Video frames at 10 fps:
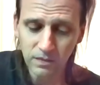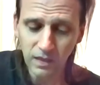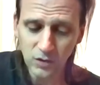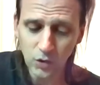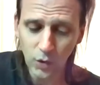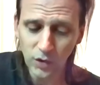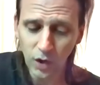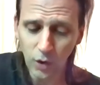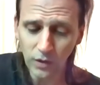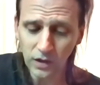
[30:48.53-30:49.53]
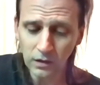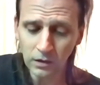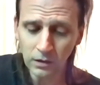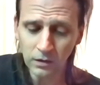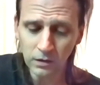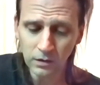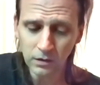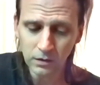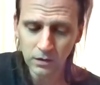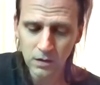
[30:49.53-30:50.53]
That you're going?
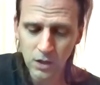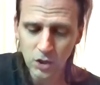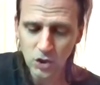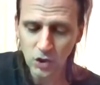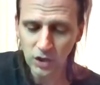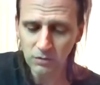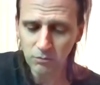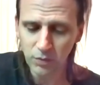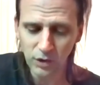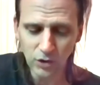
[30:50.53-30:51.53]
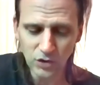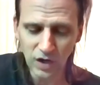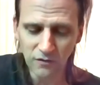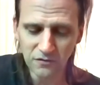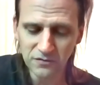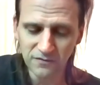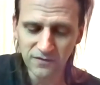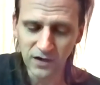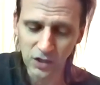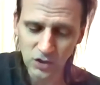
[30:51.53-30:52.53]
She couldn't bring herself to
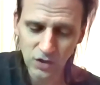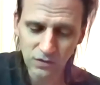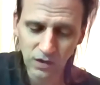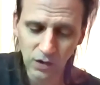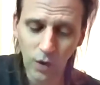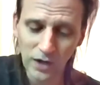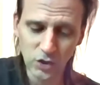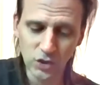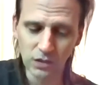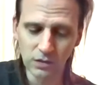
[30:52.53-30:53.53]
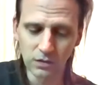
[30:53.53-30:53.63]
finish the question.